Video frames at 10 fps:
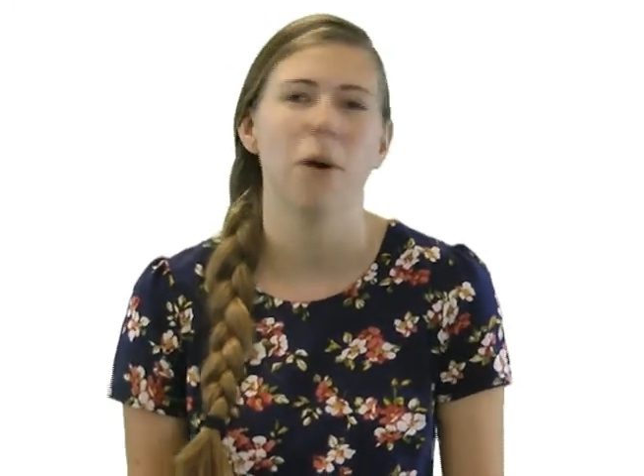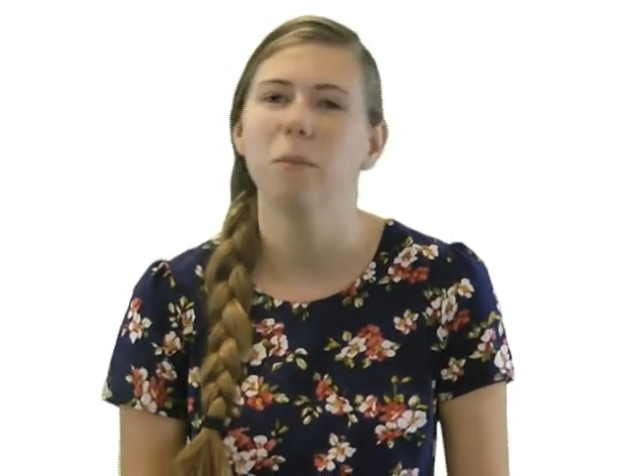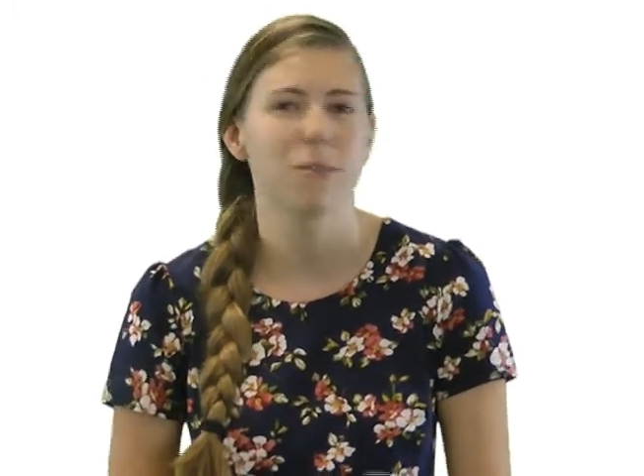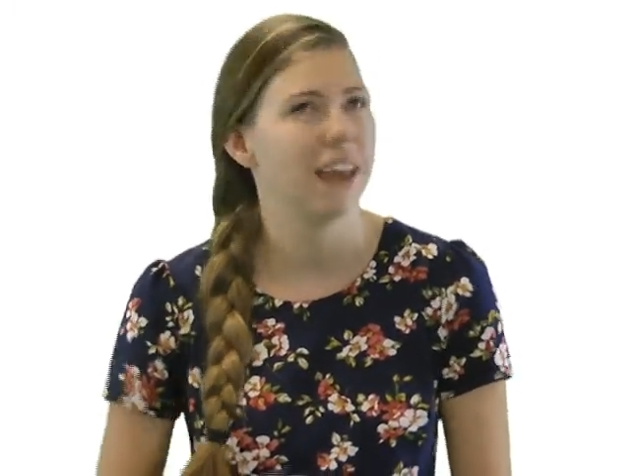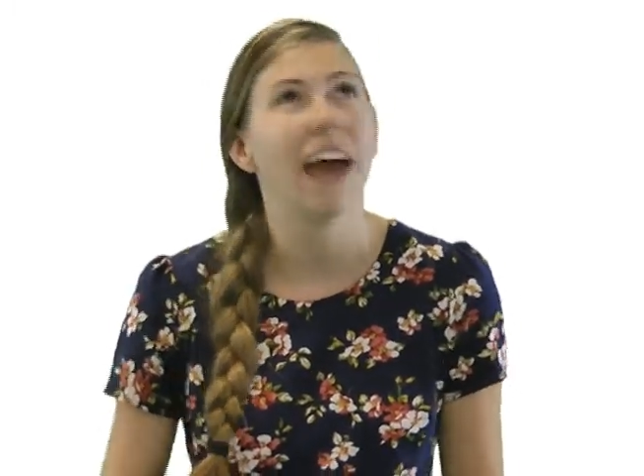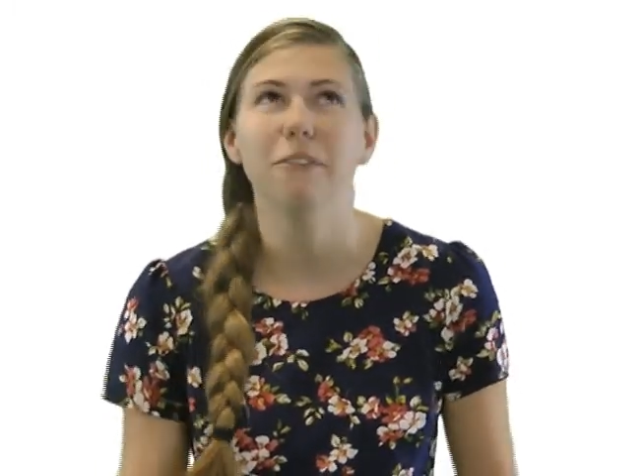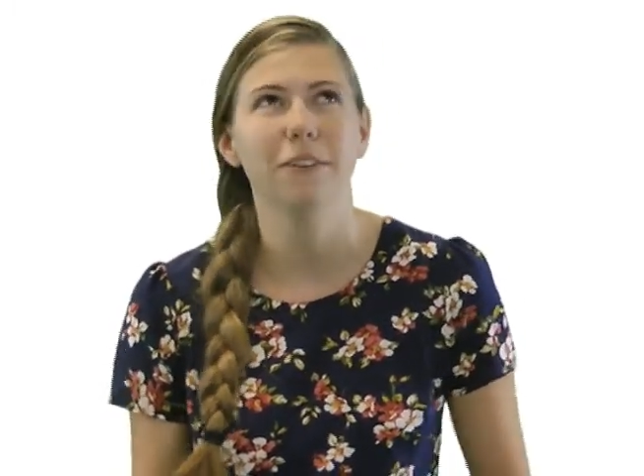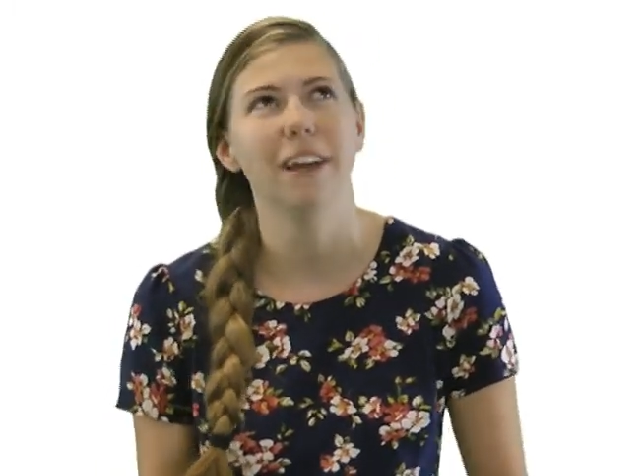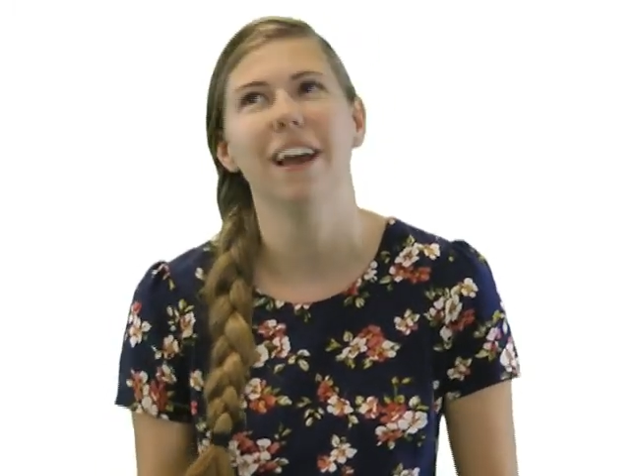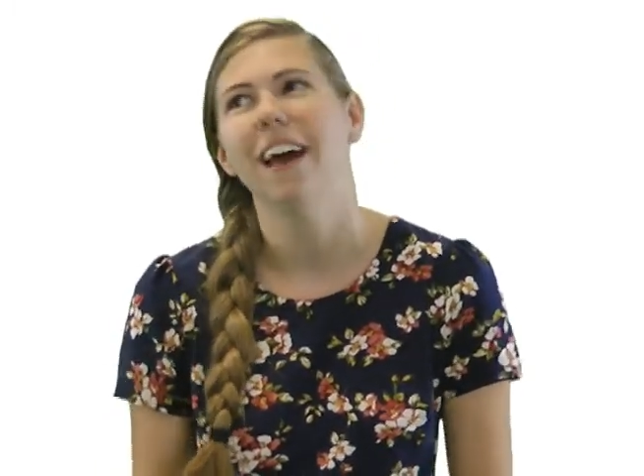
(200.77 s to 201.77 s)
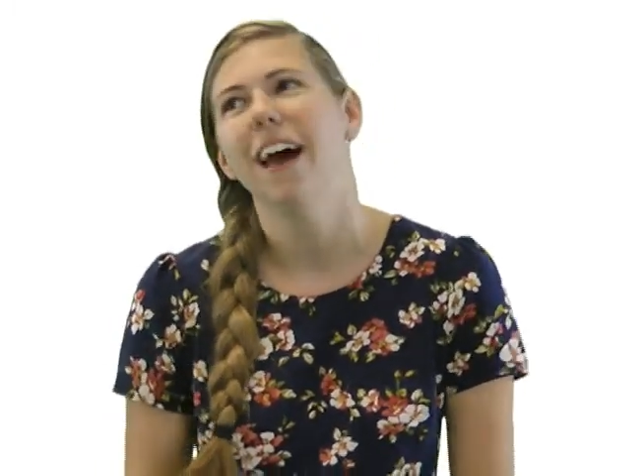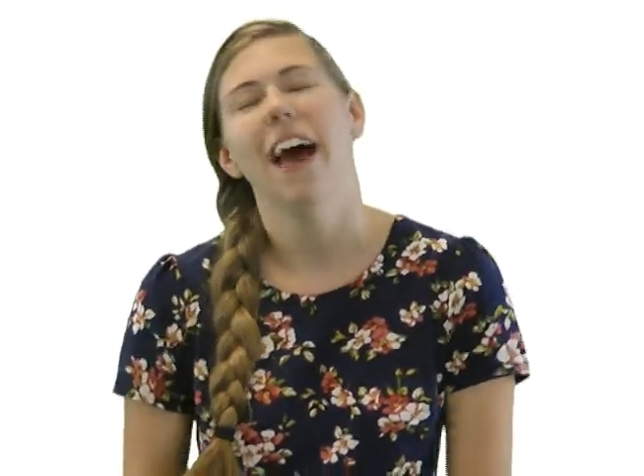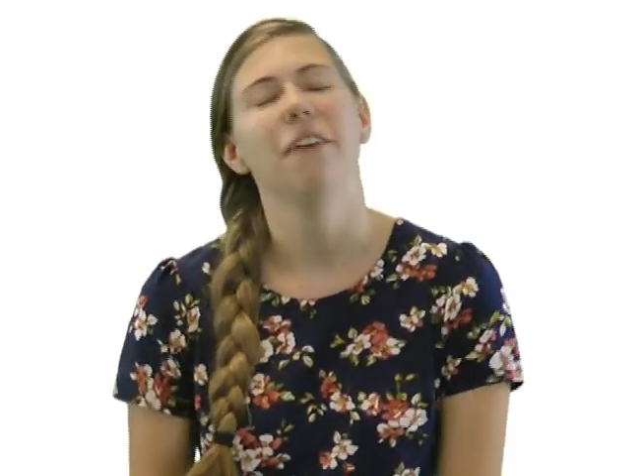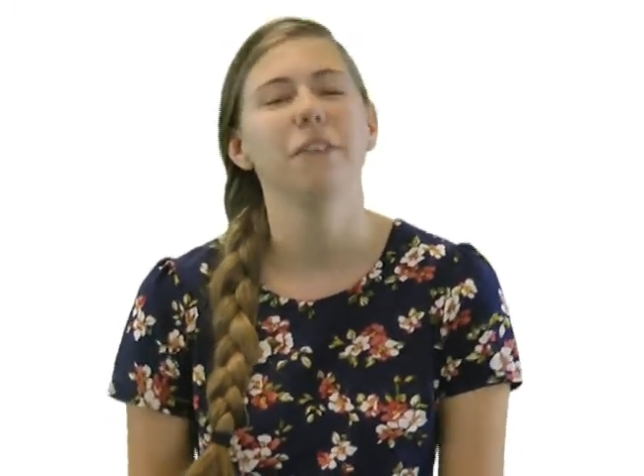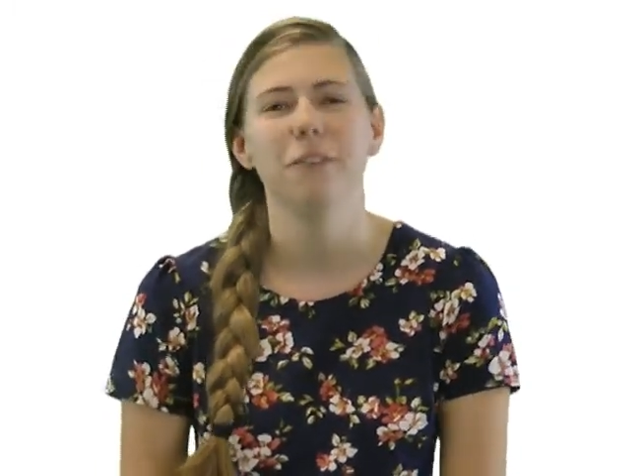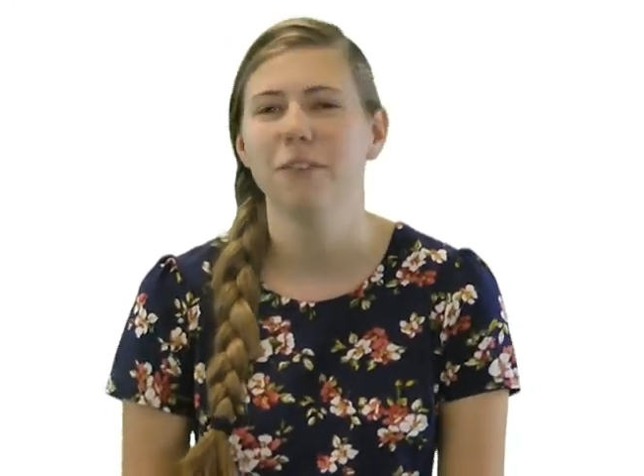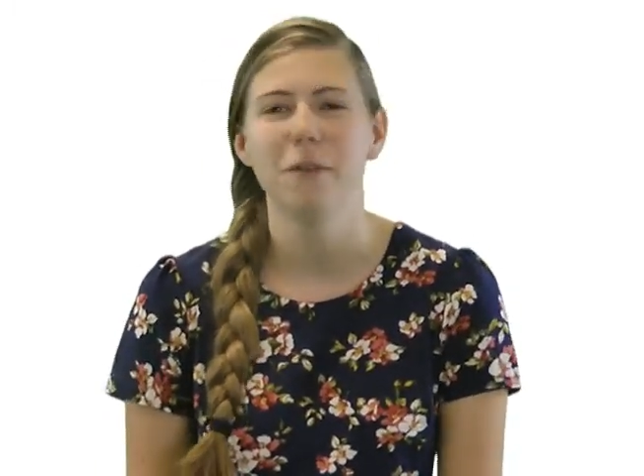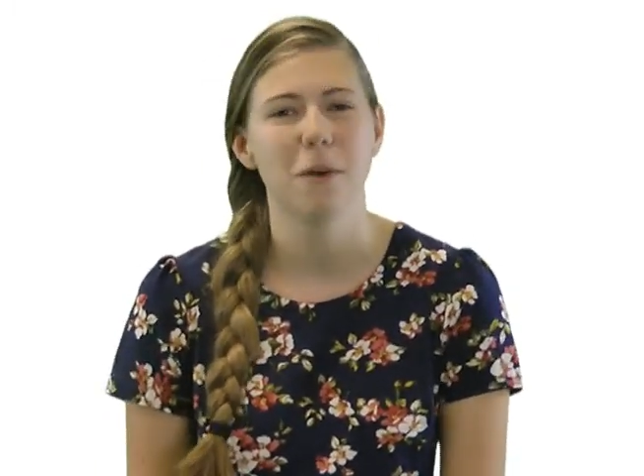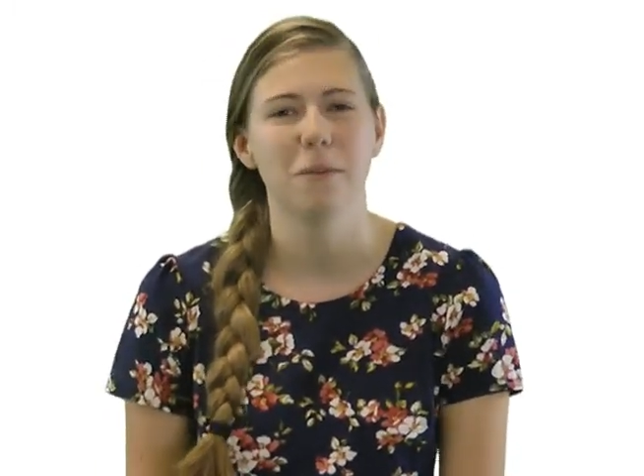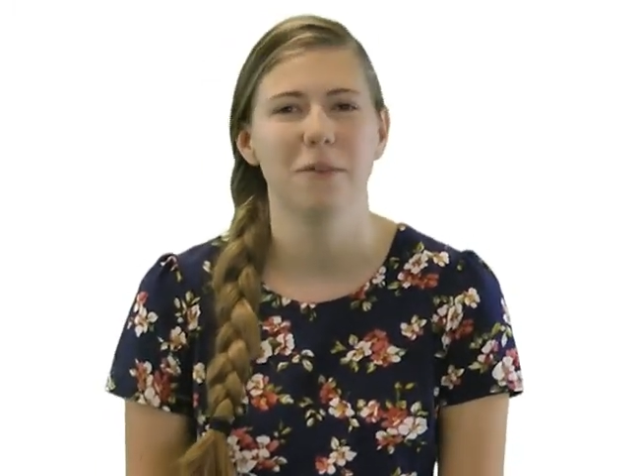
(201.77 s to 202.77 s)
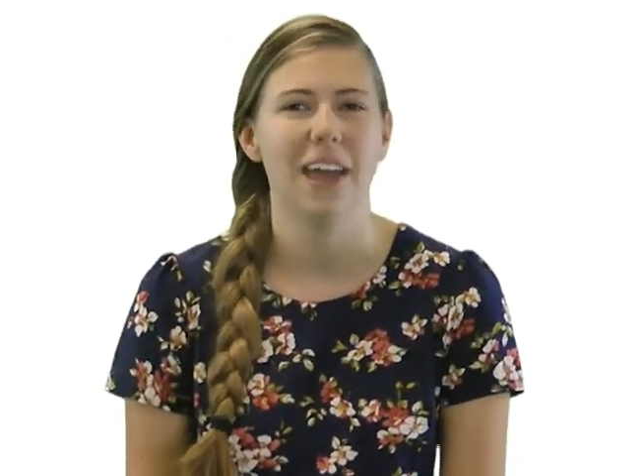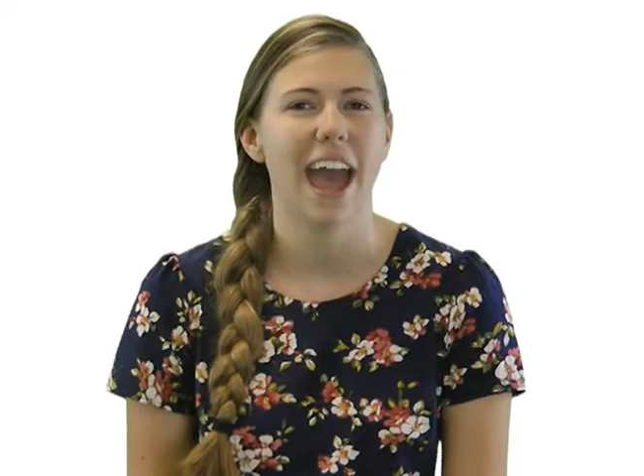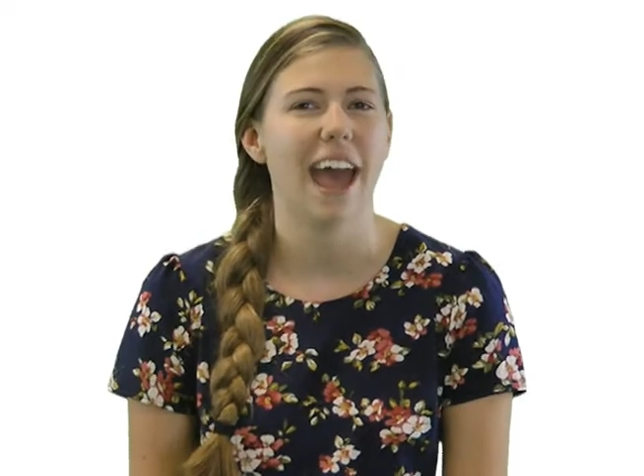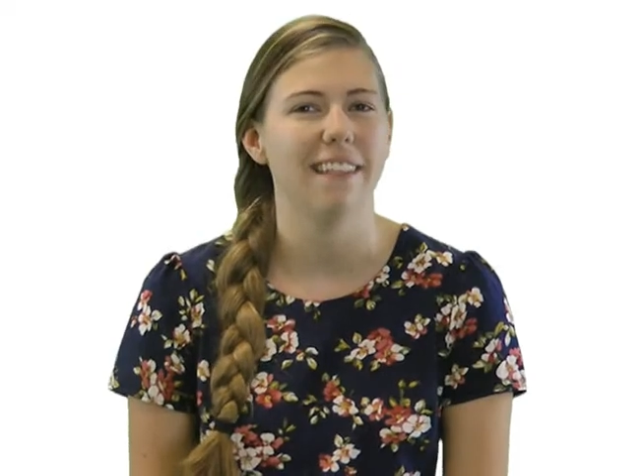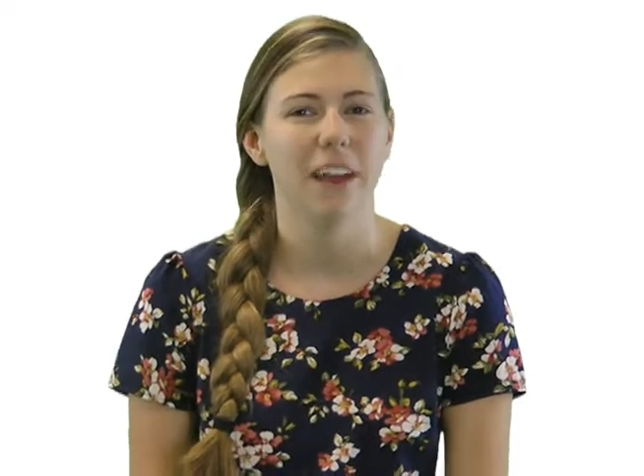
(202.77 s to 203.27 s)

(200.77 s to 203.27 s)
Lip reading: Almost every free moment we had,